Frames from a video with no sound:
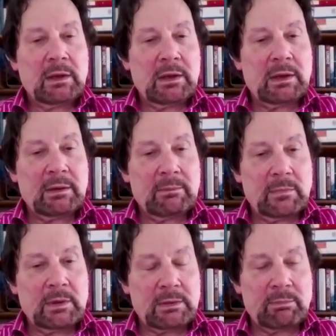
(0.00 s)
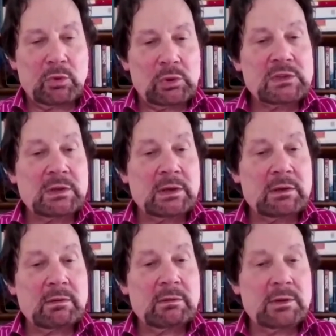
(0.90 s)
uh, they had more or less
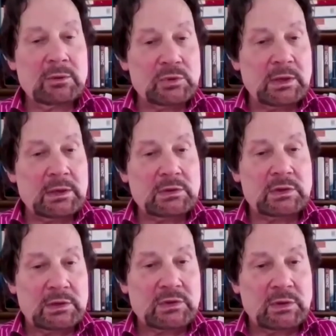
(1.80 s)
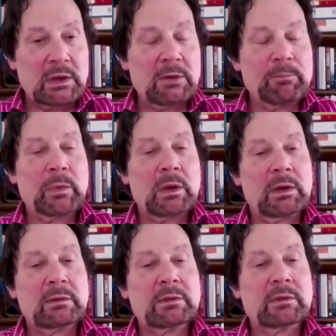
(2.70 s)
said used that statistic
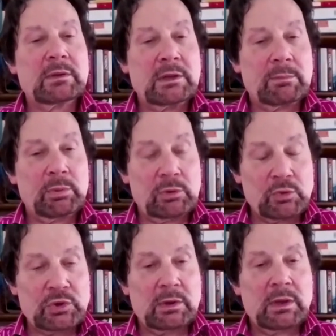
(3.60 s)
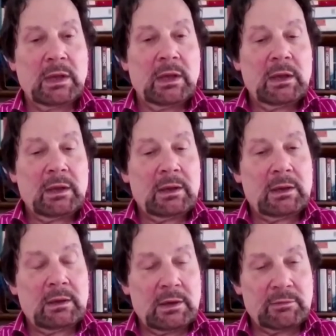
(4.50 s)
that the pollution
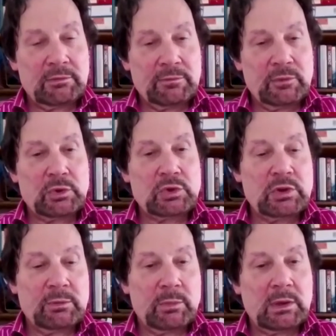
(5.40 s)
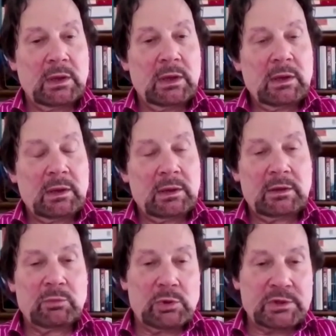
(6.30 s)
after Fukushima uh,
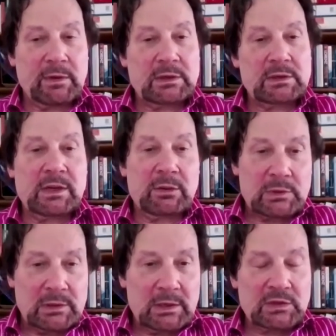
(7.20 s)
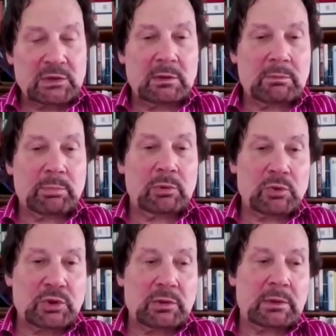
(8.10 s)
in the worst affected towns, less than the
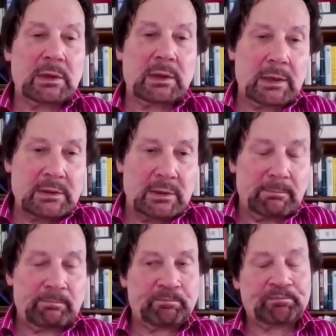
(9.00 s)
pollution in London.